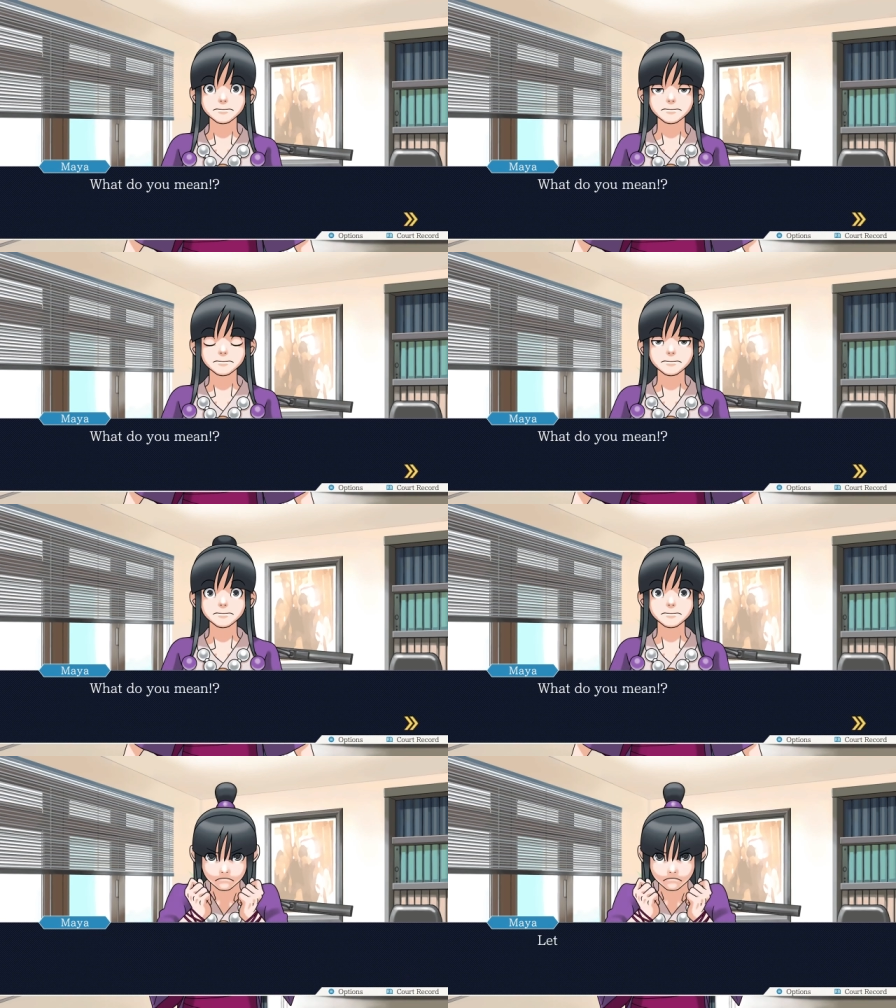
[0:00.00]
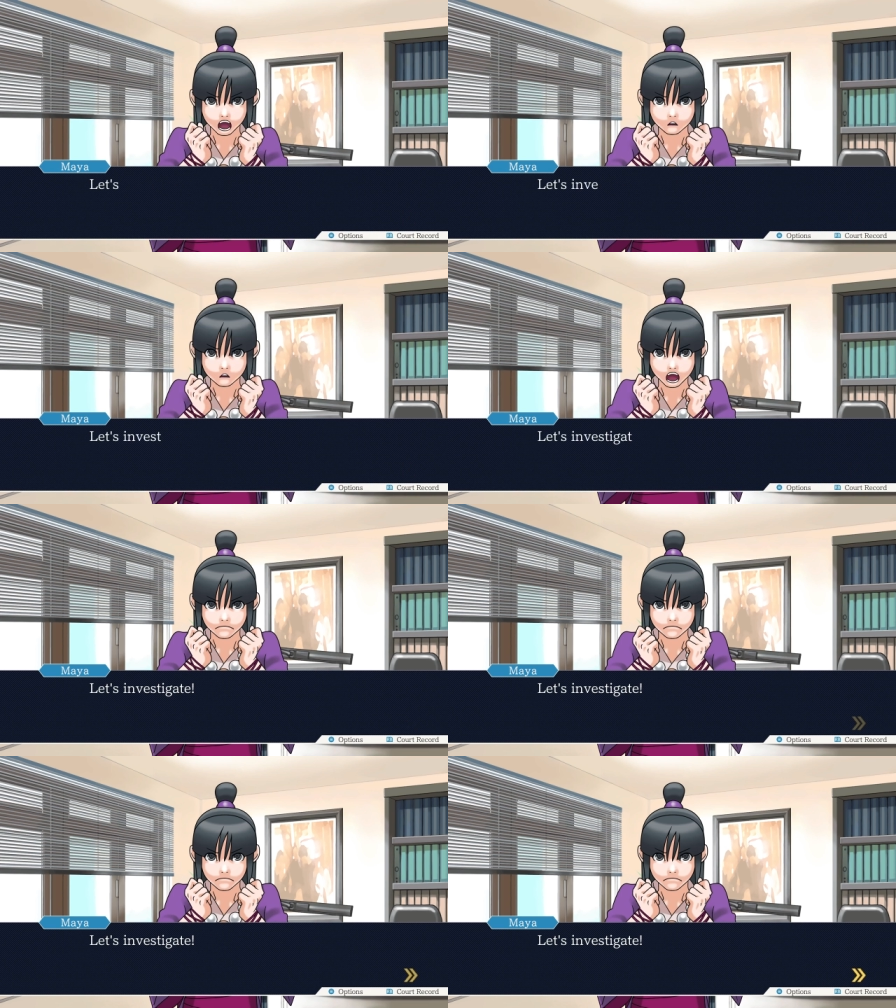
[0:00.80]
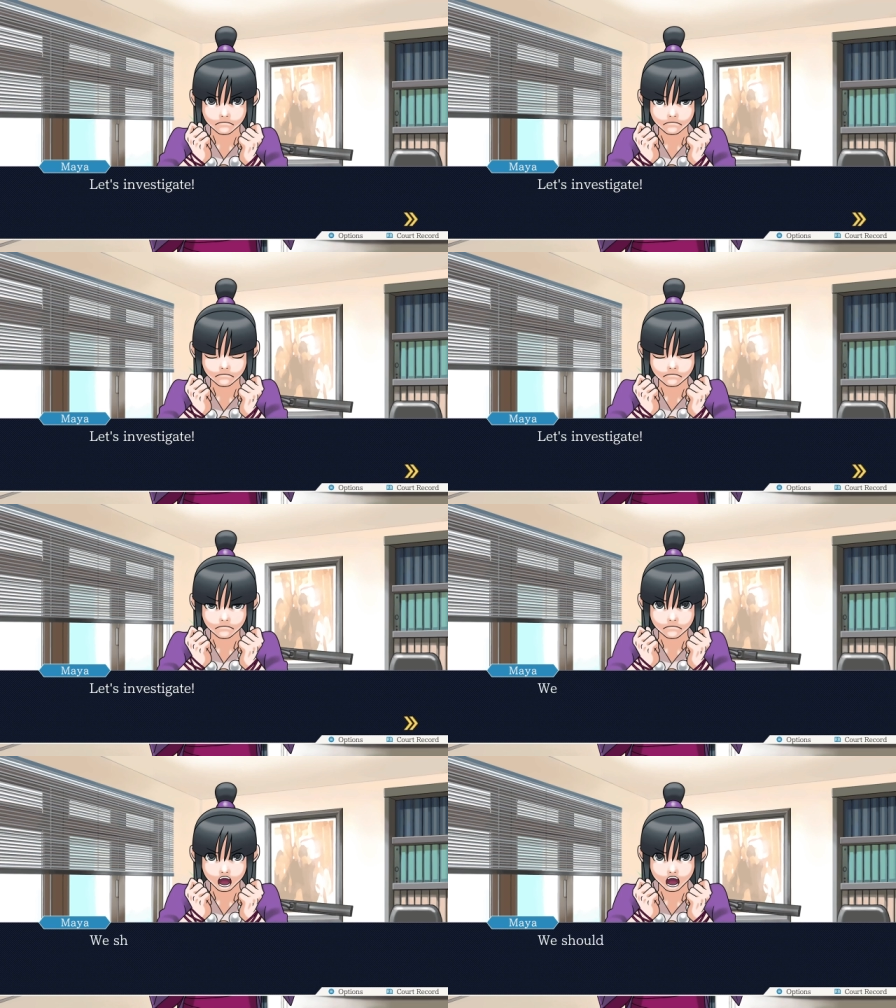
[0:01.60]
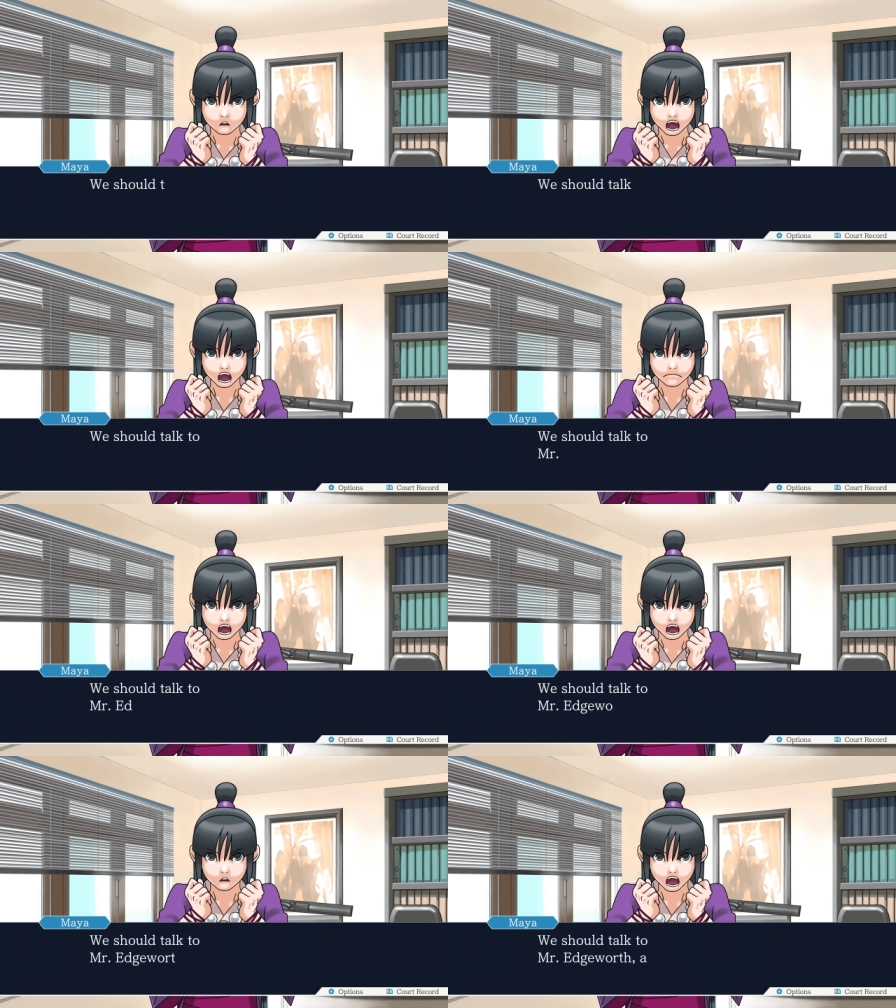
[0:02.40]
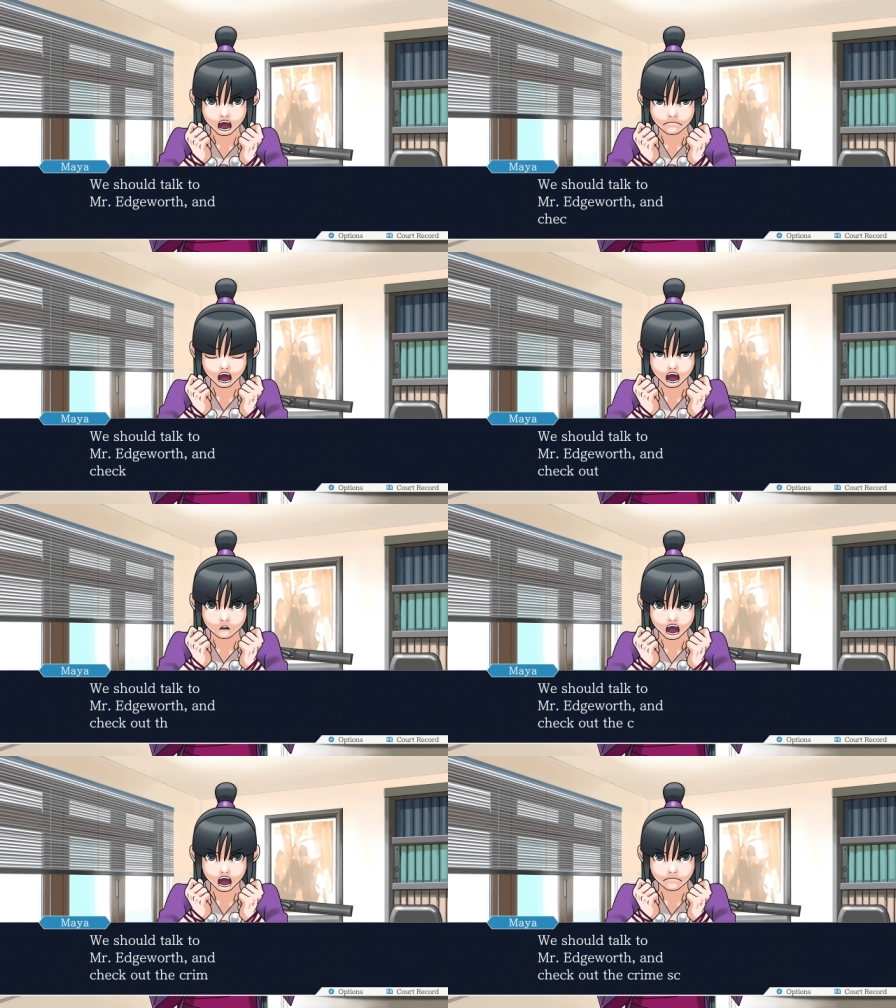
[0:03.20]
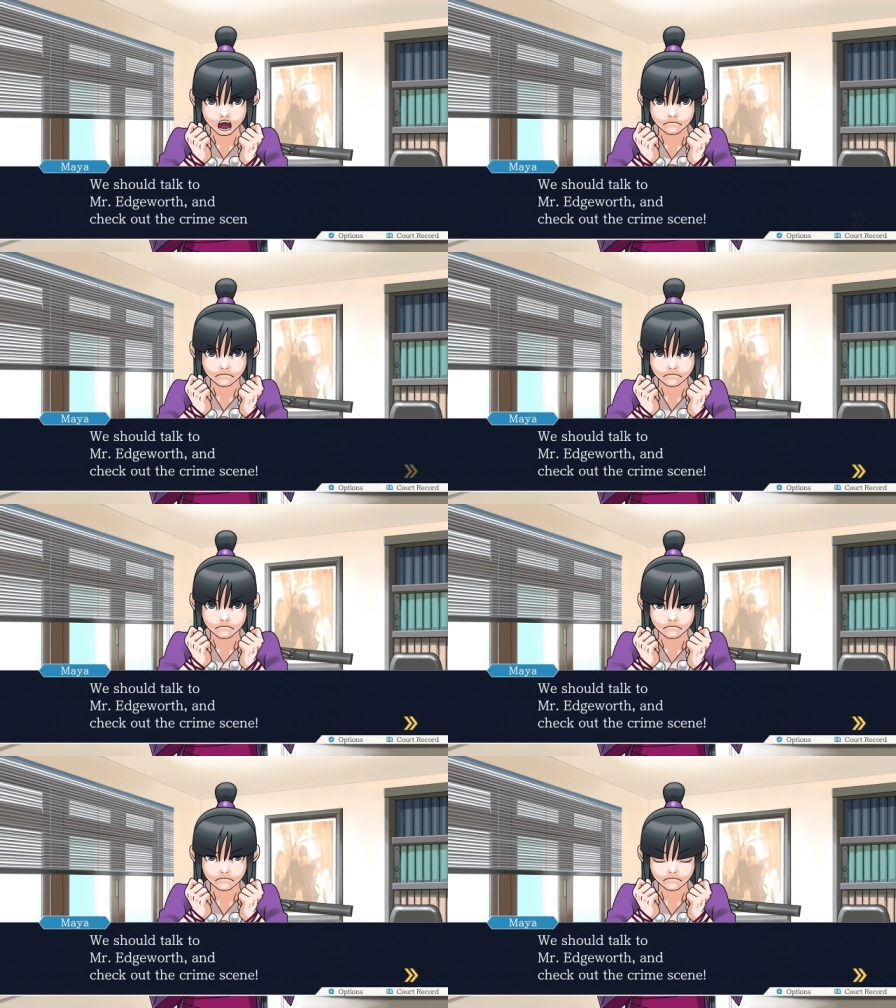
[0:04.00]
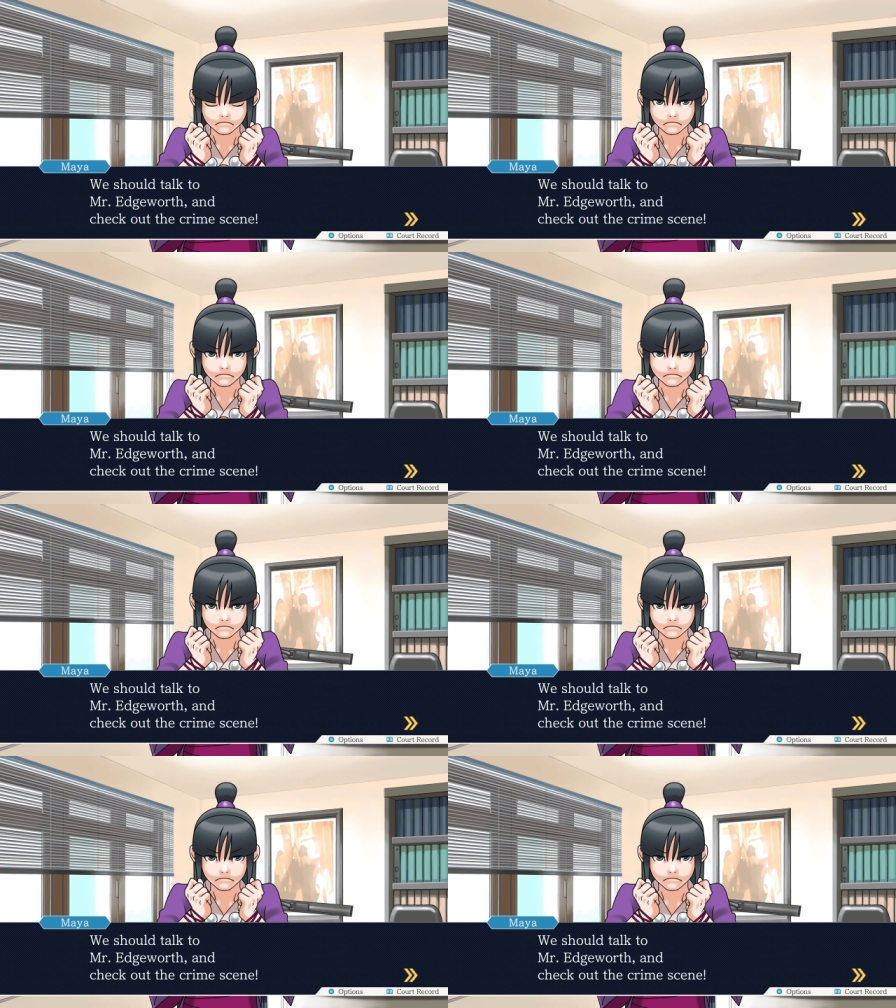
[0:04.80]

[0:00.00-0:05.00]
What do you mean? Let's investigate. We should talk to Mister Edgeworth and check out the